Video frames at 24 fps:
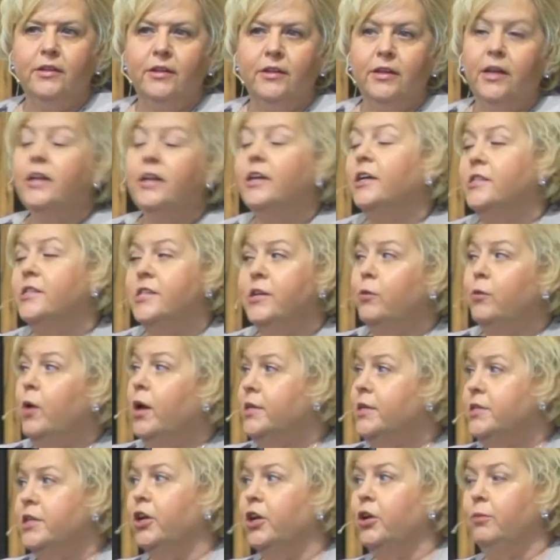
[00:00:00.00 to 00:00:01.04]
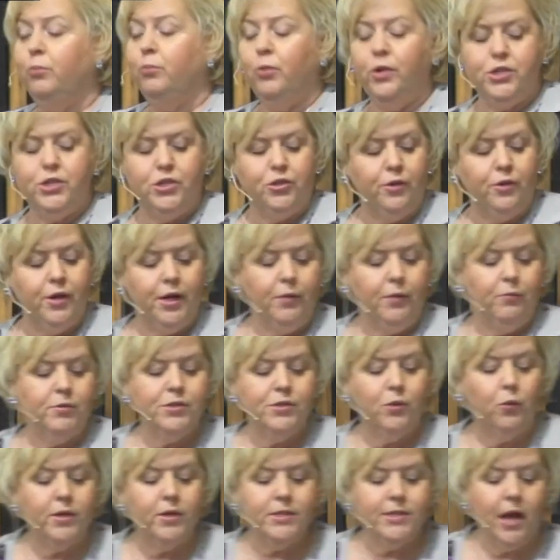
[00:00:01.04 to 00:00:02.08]
Because he was a good preacher and he was
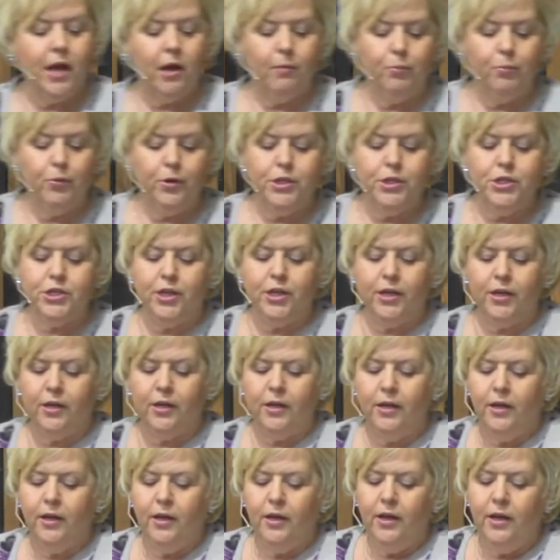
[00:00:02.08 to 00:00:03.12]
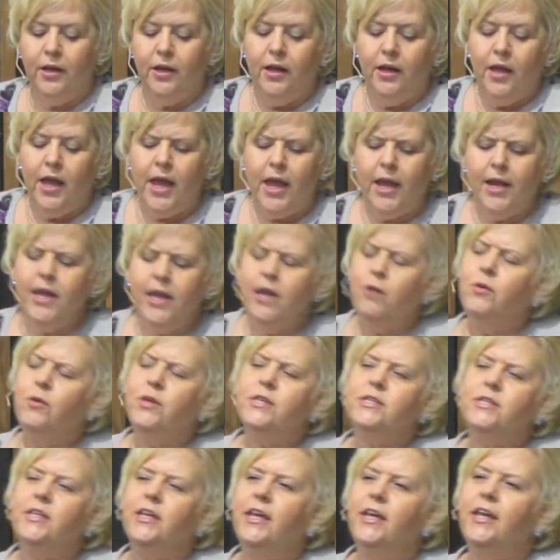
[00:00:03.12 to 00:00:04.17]
always out preaching. And he
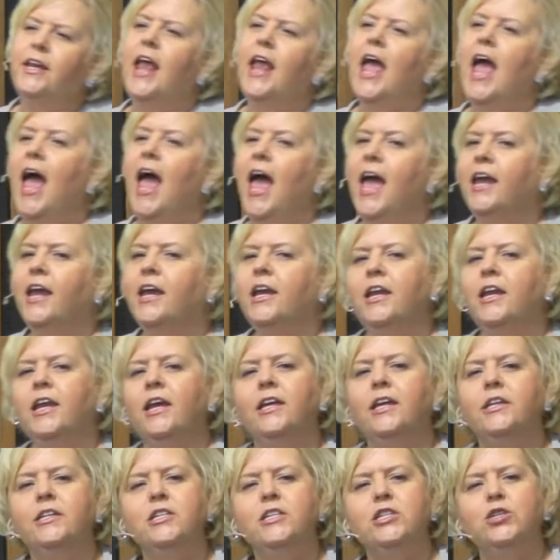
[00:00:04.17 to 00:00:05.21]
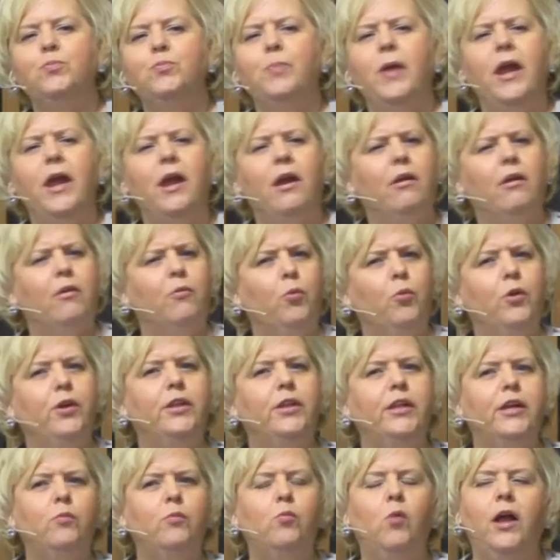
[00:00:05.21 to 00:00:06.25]
was in agony and despair,
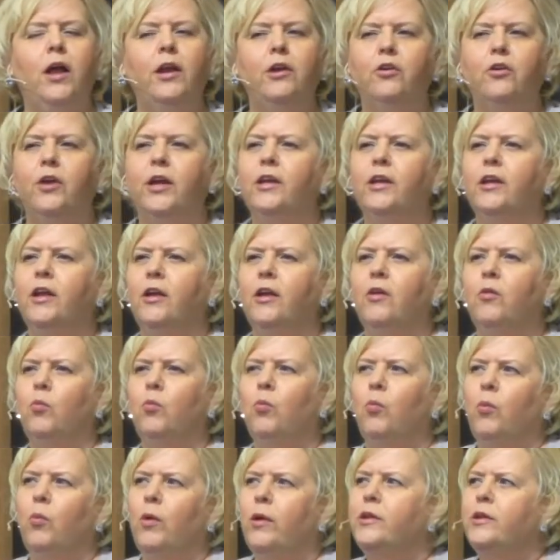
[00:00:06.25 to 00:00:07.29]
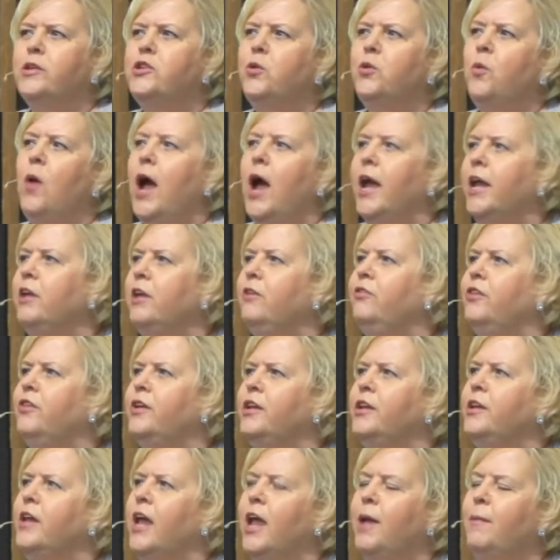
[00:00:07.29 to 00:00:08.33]
really wondering do I
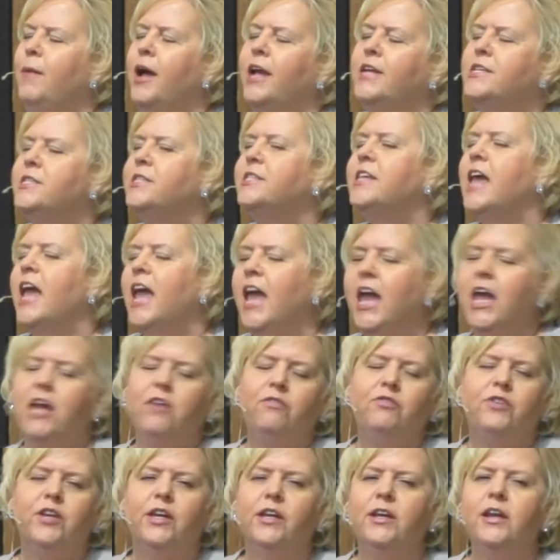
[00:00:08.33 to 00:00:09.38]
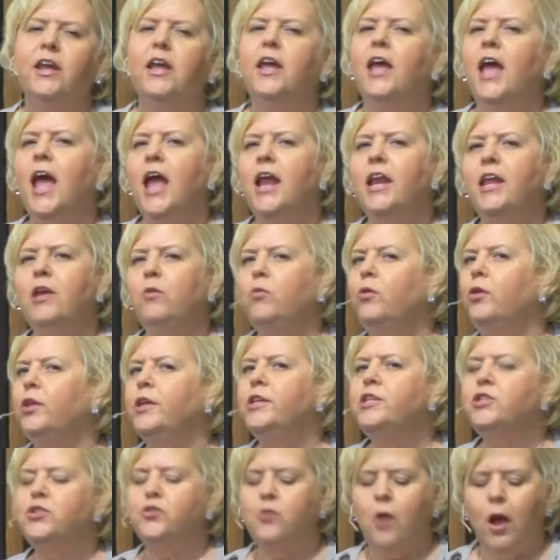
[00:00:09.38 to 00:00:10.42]
even, am I saved? And, and he really
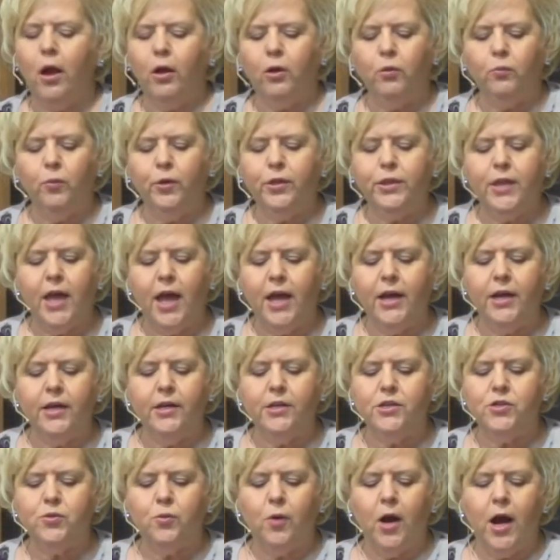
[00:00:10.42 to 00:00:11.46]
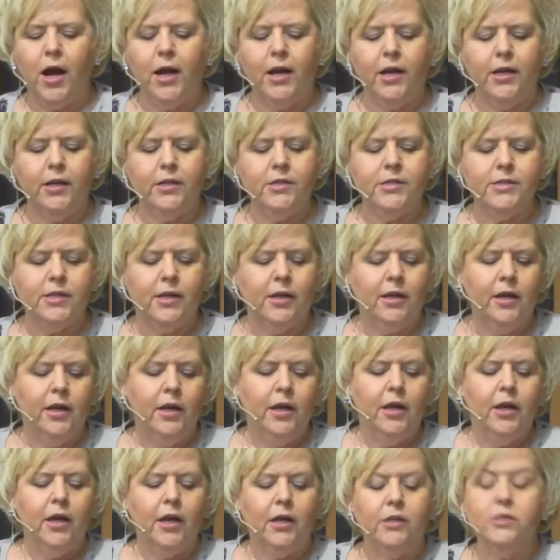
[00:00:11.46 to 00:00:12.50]
struggled with that in his writings. And,
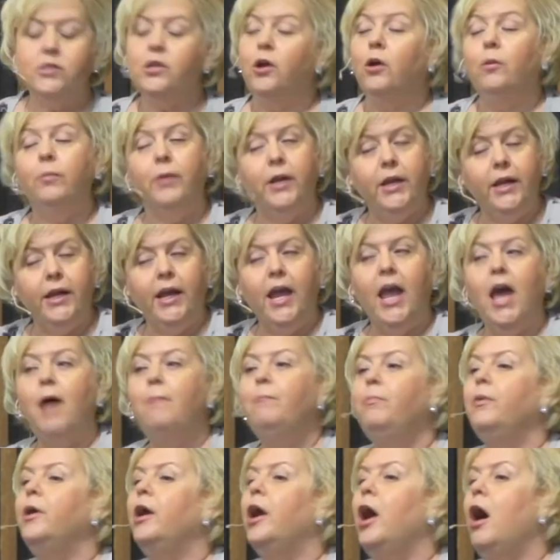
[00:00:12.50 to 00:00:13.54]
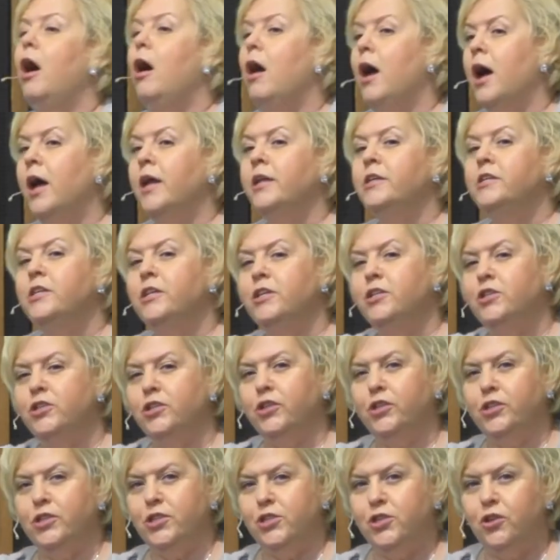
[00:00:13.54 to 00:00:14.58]
and so, but he kept on
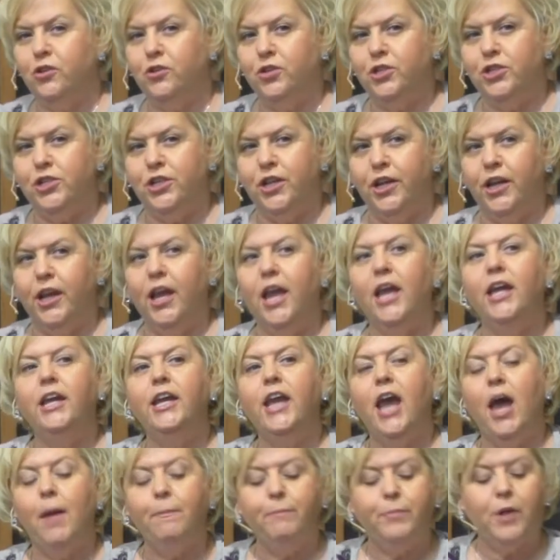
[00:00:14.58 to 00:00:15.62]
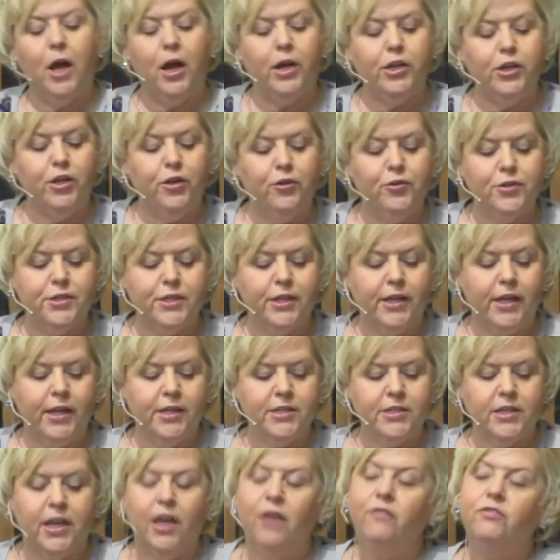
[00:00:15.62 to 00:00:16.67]
searching and kept on using
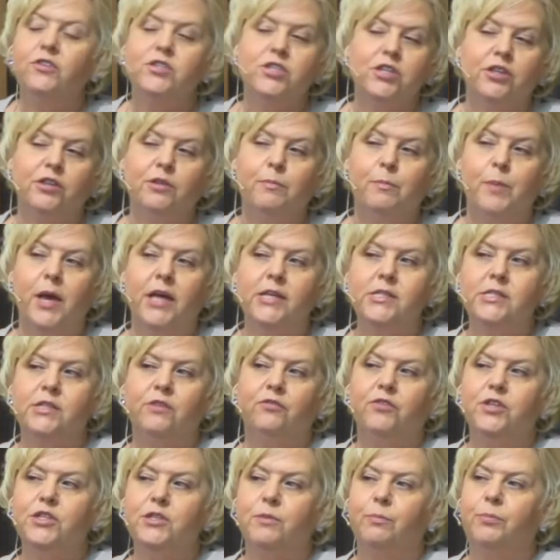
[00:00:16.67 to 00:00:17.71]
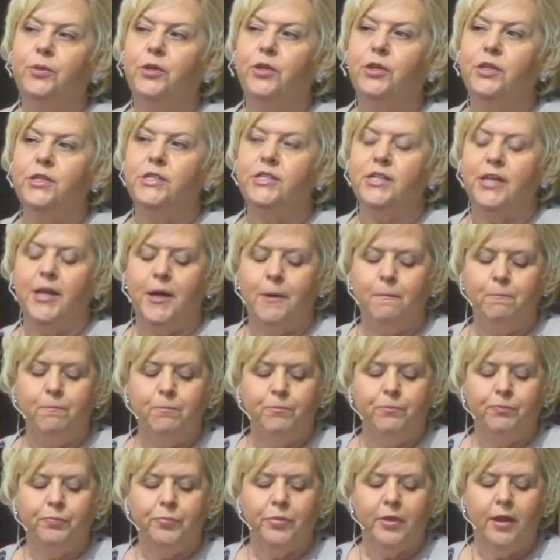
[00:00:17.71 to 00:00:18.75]
his gifts to the best of his ability.
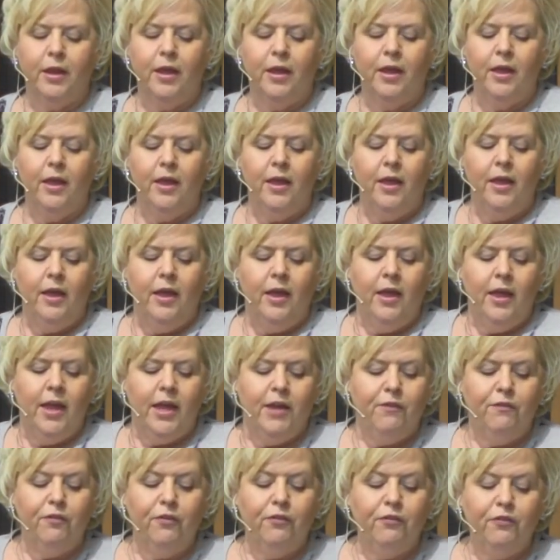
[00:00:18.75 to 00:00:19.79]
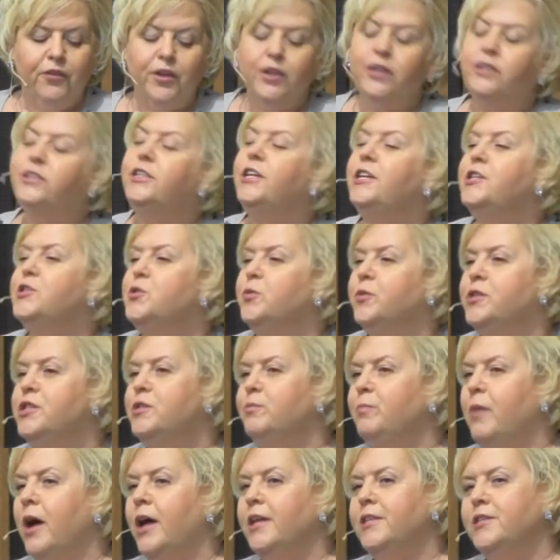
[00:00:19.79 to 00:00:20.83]
He fulfilled his
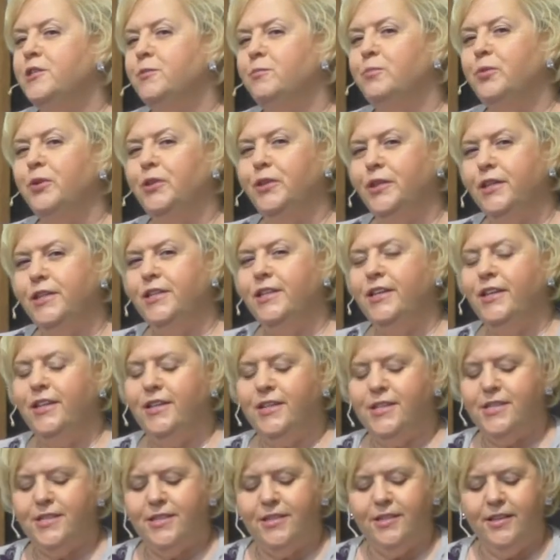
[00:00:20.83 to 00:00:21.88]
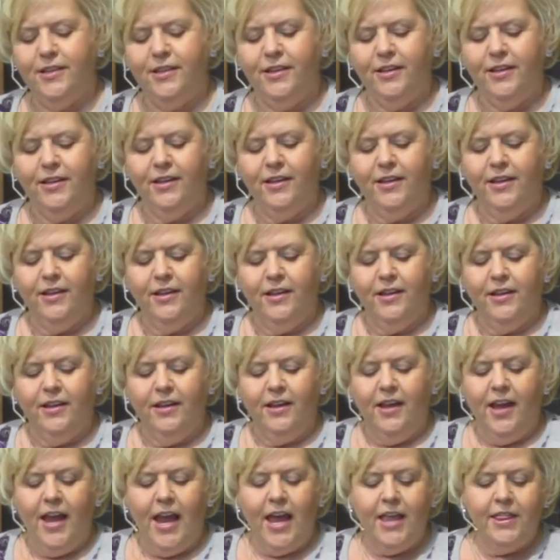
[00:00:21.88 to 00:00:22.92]
responsibilities.
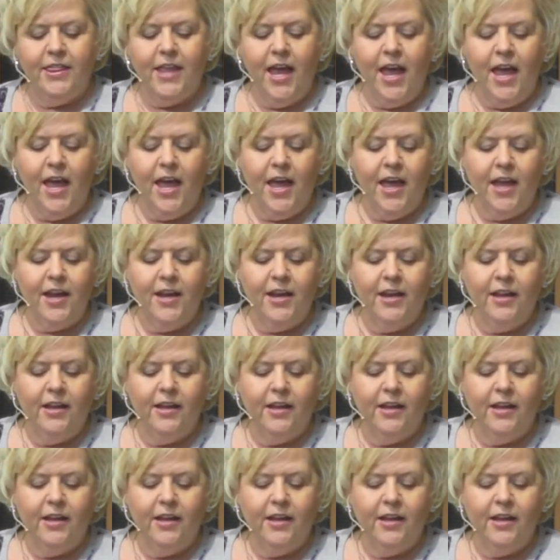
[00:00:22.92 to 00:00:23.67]
And then